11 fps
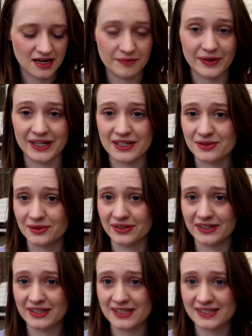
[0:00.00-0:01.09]
when I saw
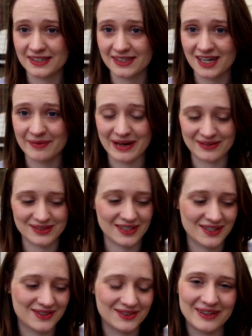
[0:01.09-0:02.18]
that these had come out,
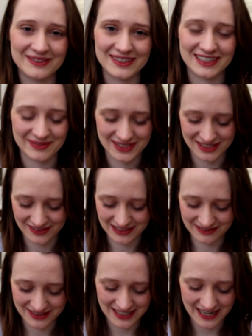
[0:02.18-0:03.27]
I thought I would grab myself a
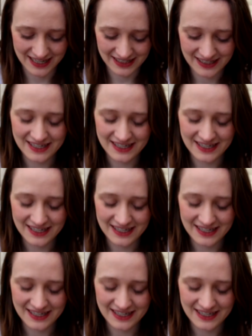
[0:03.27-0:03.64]
little stack.